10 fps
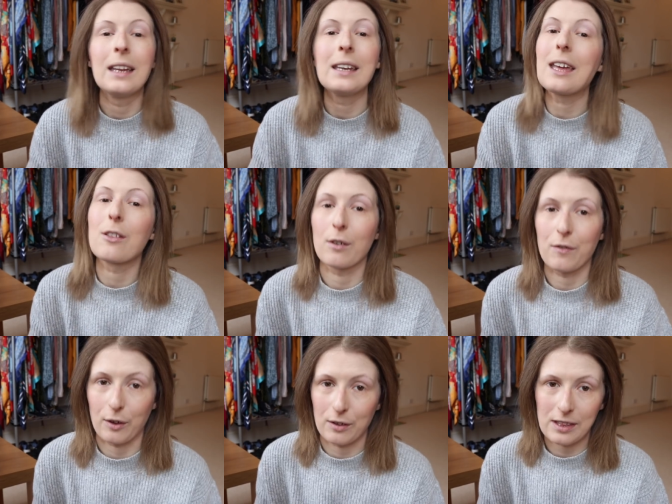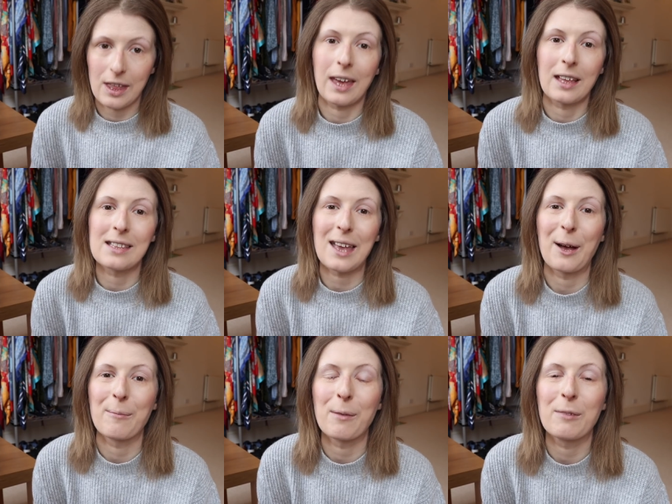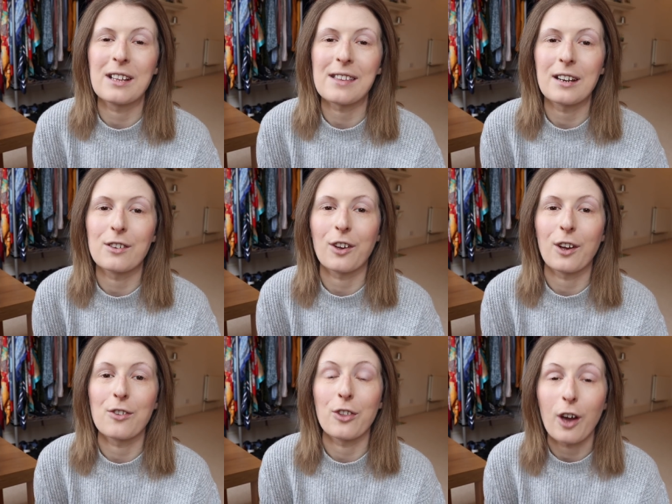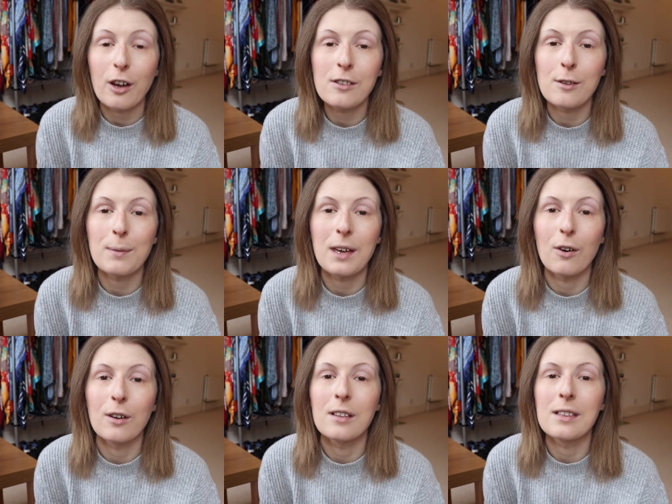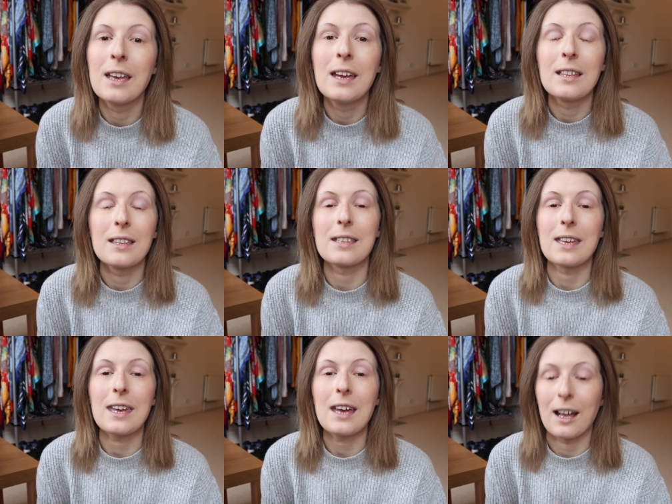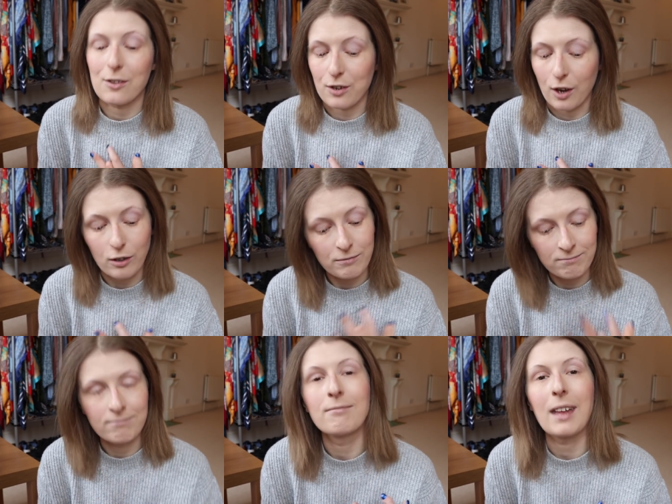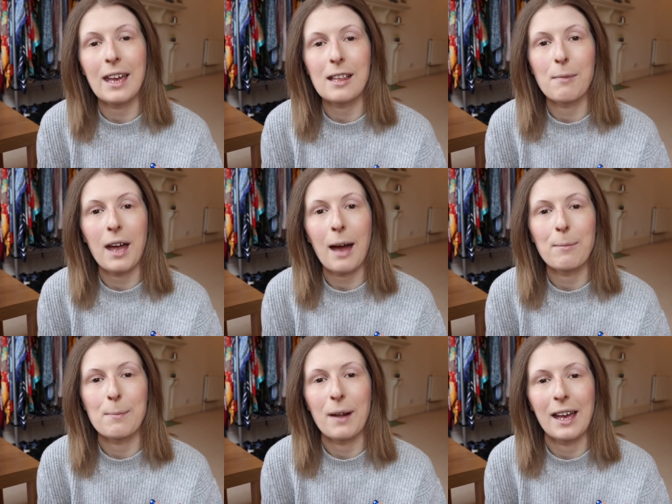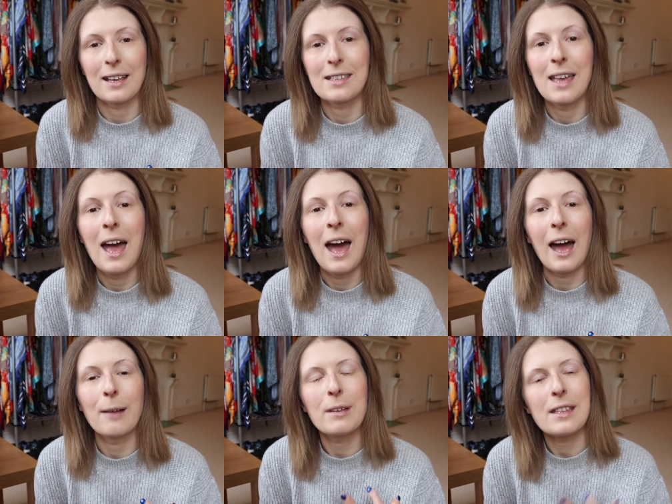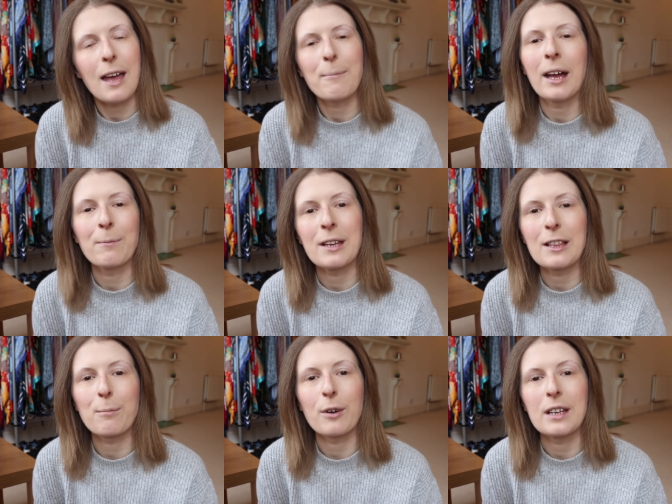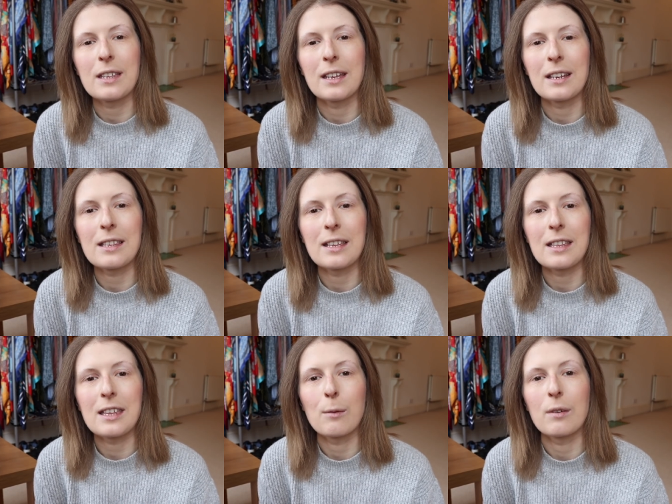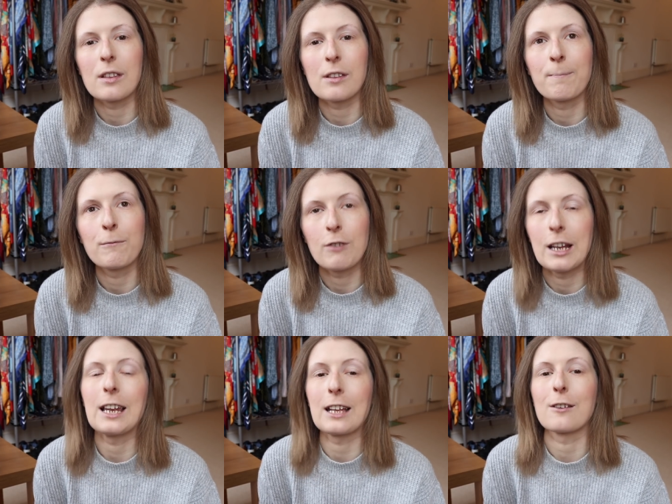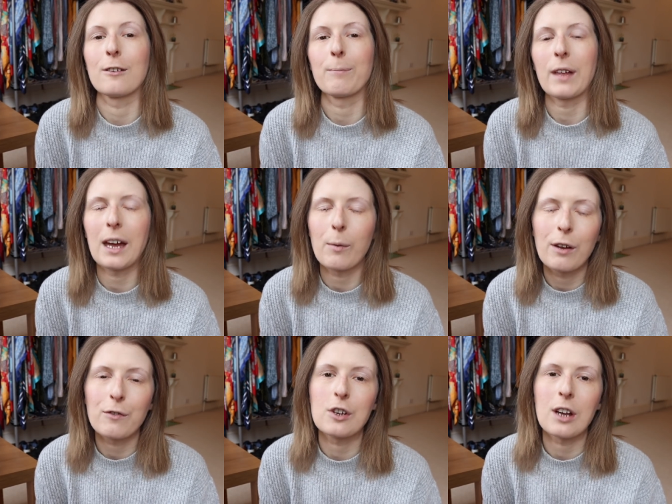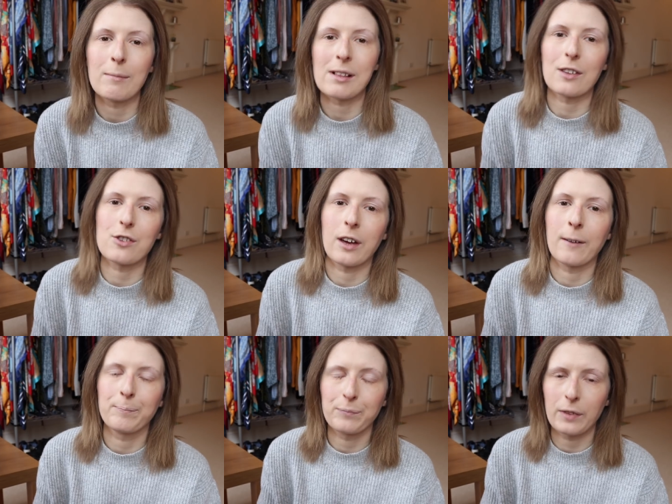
neither of those things. And we decided to go to the coast because the sea, as you know, is my happy place. And Mr. M hadn't been to Brighton since he was really little. And I went a few times last year,